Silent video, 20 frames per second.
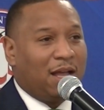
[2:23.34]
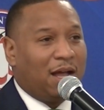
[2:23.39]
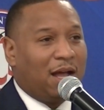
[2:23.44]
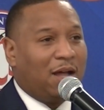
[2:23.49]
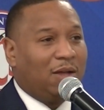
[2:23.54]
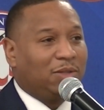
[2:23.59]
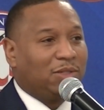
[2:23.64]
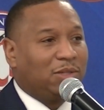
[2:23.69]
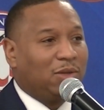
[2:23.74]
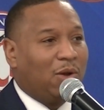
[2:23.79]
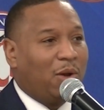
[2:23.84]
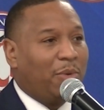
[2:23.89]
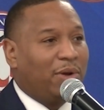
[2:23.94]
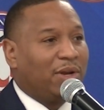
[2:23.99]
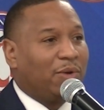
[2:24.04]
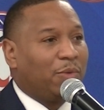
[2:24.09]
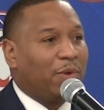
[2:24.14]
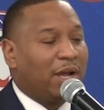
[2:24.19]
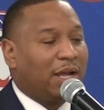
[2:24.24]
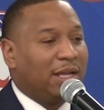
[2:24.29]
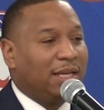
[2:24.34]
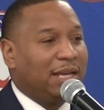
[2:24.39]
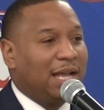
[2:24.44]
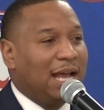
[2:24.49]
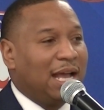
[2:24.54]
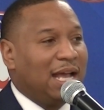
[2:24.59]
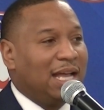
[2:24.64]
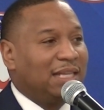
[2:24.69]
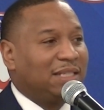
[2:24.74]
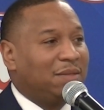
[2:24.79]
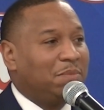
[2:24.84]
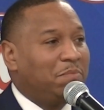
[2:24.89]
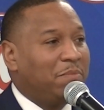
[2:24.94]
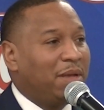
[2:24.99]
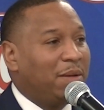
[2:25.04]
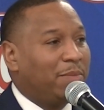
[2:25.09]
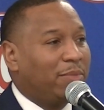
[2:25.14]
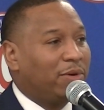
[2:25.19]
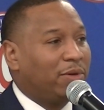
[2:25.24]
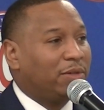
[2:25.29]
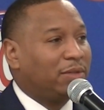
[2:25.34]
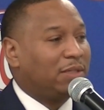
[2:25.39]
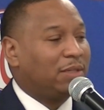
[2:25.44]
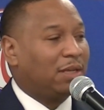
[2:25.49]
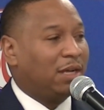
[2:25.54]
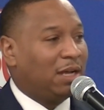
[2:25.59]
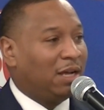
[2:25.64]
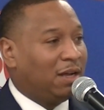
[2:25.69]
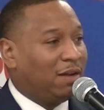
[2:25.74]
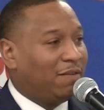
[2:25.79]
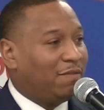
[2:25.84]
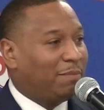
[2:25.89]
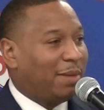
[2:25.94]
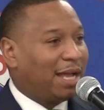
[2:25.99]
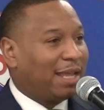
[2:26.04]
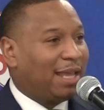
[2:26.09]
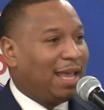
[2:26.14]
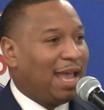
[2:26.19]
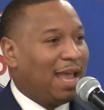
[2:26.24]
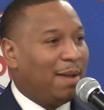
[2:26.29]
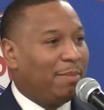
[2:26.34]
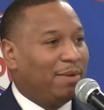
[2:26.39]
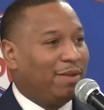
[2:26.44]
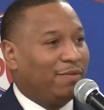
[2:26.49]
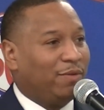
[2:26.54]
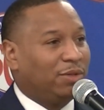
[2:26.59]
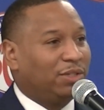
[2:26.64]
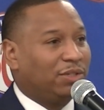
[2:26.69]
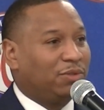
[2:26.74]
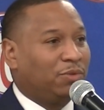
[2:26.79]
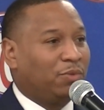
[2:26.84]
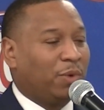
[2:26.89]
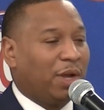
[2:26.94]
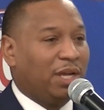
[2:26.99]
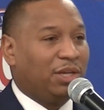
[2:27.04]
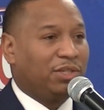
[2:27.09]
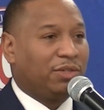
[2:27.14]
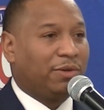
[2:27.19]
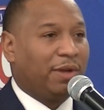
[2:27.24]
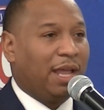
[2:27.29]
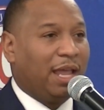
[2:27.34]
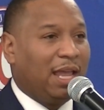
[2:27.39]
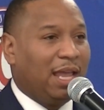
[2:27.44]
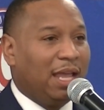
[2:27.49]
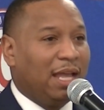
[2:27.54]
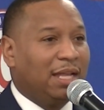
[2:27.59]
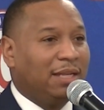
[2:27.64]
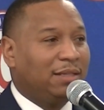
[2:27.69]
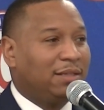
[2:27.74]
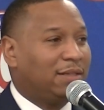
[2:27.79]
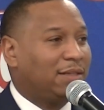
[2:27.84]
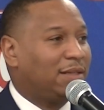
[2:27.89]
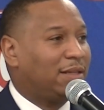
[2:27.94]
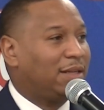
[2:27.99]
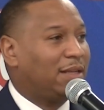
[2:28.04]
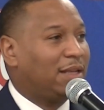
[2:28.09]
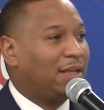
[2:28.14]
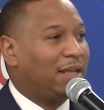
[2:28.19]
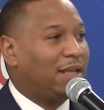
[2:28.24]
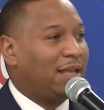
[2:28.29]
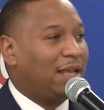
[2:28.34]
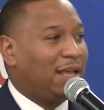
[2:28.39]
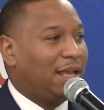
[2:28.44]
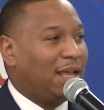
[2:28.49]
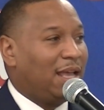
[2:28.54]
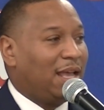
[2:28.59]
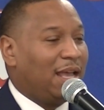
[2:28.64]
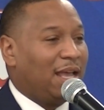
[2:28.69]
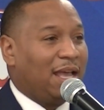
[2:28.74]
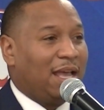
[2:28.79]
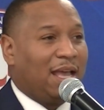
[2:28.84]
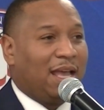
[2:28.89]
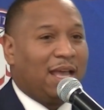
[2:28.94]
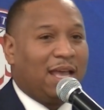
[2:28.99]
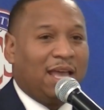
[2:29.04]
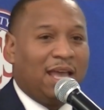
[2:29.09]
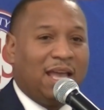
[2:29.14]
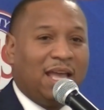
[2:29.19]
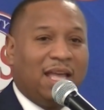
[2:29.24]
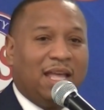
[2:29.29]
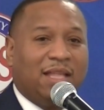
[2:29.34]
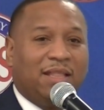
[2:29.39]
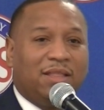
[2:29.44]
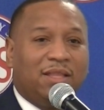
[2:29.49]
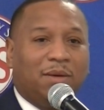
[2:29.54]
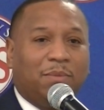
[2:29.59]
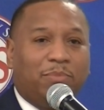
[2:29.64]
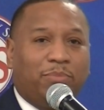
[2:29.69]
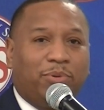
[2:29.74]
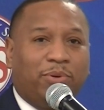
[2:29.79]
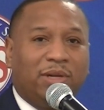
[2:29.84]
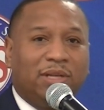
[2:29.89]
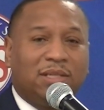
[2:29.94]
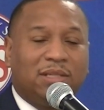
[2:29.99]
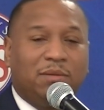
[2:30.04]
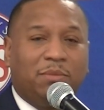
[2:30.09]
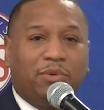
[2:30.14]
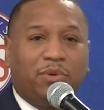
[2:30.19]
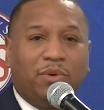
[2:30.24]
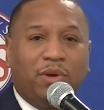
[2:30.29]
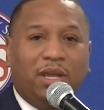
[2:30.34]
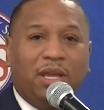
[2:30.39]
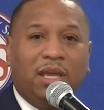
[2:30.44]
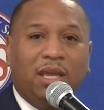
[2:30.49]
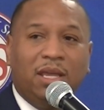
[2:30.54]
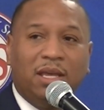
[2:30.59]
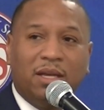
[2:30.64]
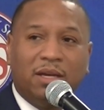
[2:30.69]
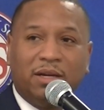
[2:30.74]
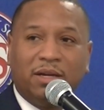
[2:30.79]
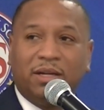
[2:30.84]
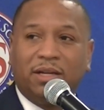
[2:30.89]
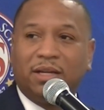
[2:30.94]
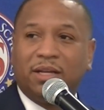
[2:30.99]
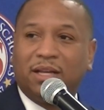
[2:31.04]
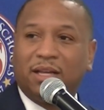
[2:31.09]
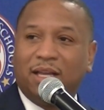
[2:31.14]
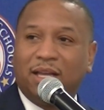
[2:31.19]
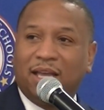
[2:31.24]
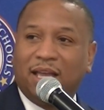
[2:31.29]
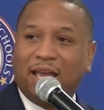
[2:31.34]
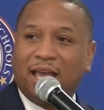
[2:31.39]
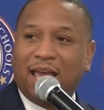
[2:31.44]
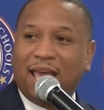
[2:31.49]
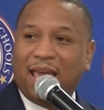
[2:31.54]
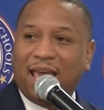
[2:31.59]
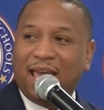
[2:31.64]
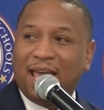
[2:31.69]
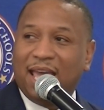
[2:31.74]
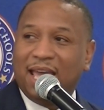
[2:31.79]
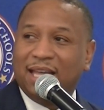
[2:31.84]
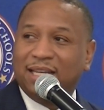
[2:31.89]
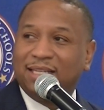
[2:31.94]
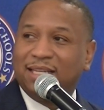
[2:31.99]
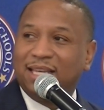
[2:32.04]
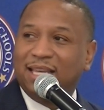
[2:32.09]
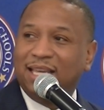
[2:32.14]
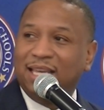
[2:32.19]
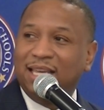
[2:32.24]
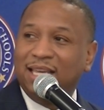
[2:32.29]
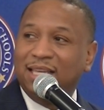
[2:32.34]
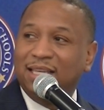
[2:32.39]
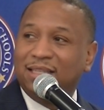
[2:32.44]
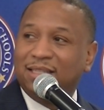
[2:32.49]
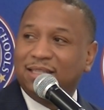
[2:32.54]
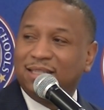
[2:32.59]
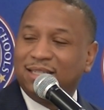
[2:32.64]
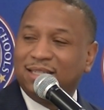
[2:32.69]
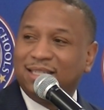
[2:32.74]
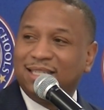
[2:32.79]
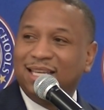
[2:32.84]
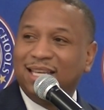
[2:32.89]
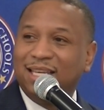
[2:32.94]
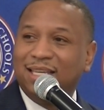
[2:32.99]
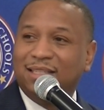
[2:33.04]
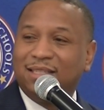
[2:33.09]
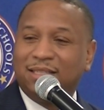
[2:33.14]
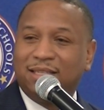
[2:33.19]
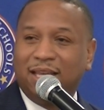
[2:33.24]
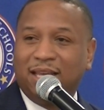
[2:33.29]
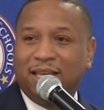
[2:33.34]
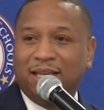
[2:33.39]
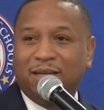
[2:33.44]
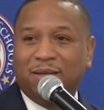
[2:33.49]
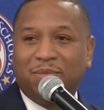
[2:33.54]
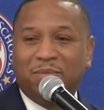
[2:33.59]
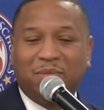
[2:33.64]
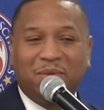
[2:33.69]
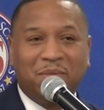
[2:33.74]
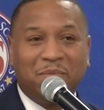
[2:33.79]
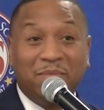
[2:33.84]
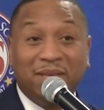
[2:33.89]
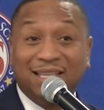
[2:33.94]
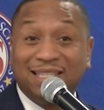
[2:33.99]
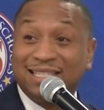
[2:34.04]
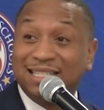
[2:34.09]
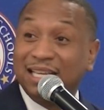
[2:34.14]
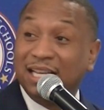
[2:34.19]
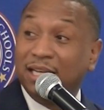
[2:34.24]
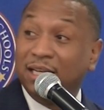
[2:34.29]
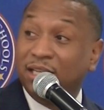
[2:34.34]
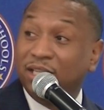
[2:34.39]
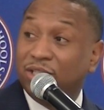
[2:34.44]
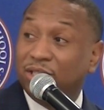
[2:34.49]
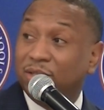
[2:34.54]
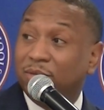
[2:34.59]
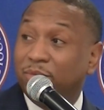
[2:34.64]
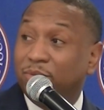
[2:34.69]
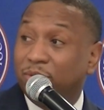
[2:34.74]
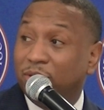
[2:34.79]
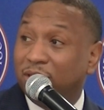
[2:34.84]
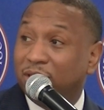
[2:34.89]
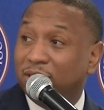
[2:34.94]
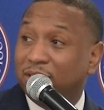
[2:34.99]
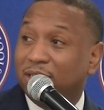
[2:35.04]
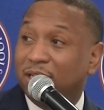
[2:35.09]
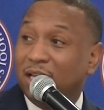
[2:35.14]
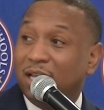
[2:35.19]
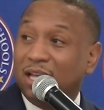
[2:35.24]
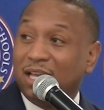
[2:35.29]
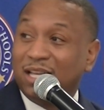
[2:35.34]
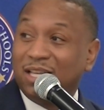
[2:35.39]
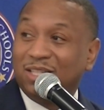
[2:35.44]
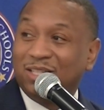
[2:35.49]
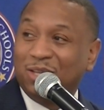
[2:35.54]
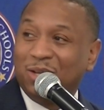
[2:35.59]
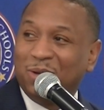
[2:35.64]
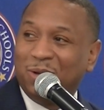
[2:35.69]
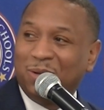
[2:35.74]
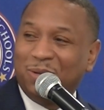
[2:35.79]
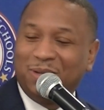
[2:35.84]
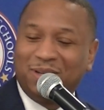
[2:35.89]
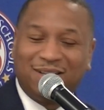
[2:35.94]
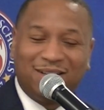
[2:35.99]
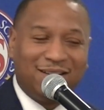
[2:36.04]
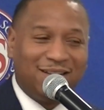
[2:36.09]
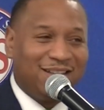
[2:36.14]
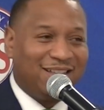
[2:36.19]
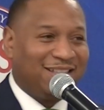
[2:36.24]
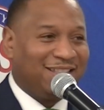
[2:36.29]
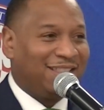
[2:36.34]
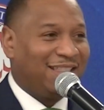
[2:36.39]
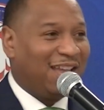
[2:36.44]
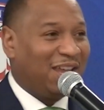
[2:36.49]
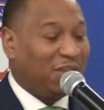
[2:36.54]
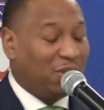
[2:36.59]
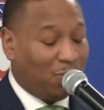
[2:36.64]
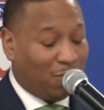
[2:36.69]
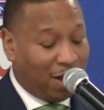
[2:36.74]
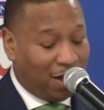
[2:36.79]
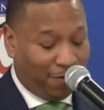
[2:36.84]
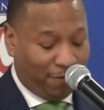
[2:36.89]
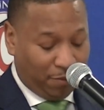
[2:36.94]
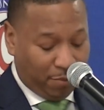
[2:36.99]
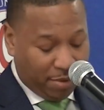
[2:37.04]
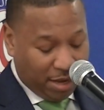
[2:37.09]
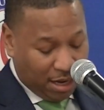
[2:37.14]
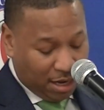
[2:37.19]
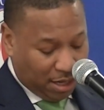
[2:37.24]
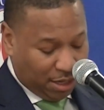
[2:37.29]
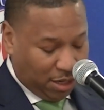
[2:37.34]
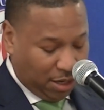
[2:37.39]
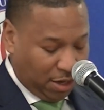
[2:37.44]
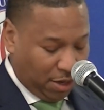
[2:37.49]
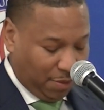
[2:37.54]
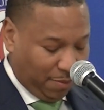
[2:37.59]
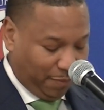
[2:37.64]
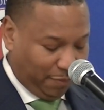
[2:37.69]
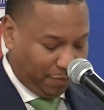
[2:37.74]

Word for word: Also, I want to recognize members of my cabinet. You just raise your hand. And the principal here at East T-STEM, Miss Alicia Brooks. So thank you all for being here.